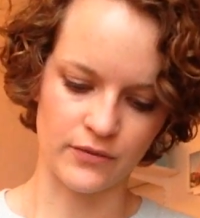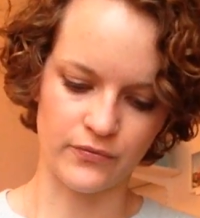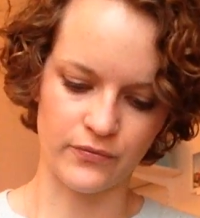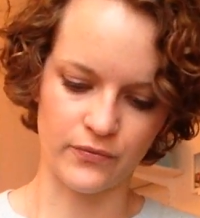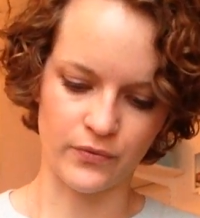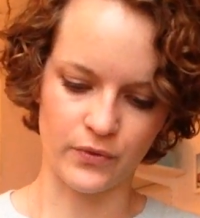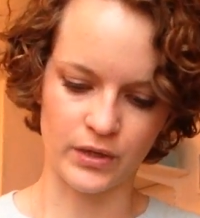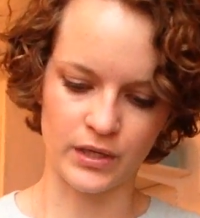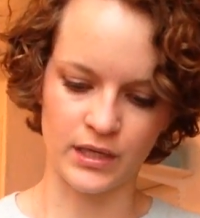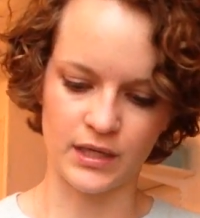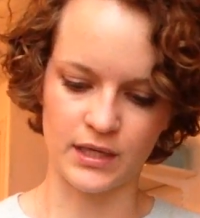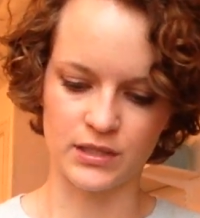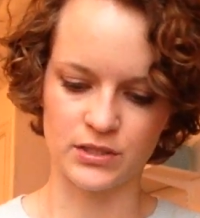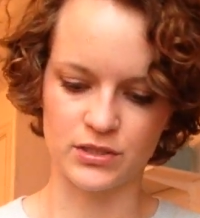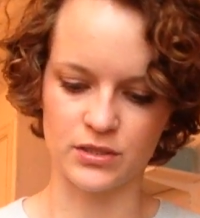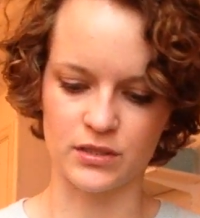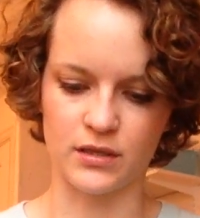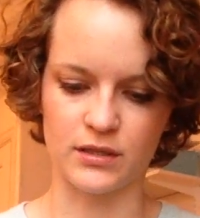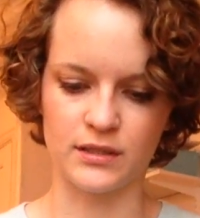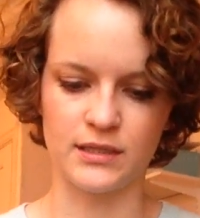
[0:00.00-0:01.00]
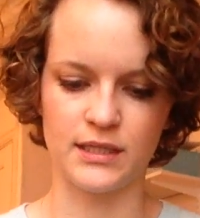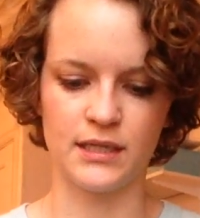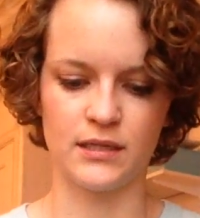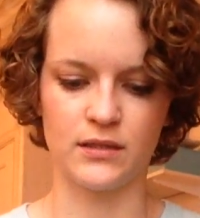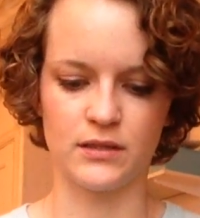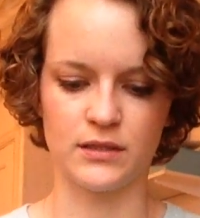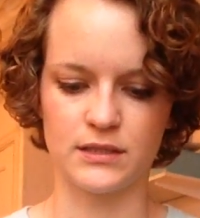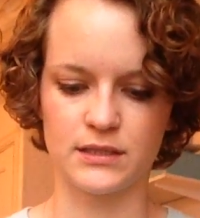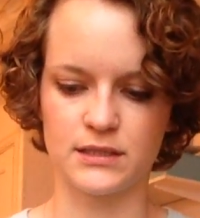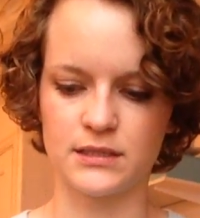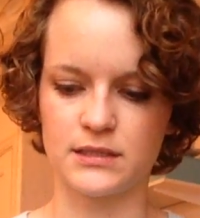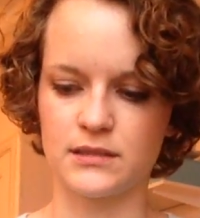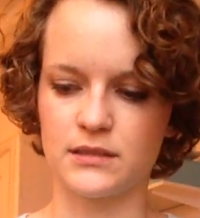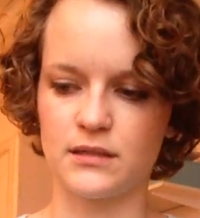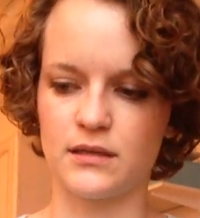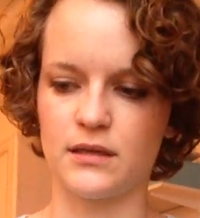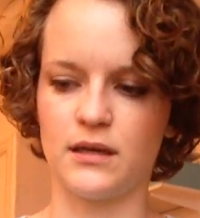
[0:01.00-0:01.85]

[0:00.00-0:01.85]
40-inch long needles.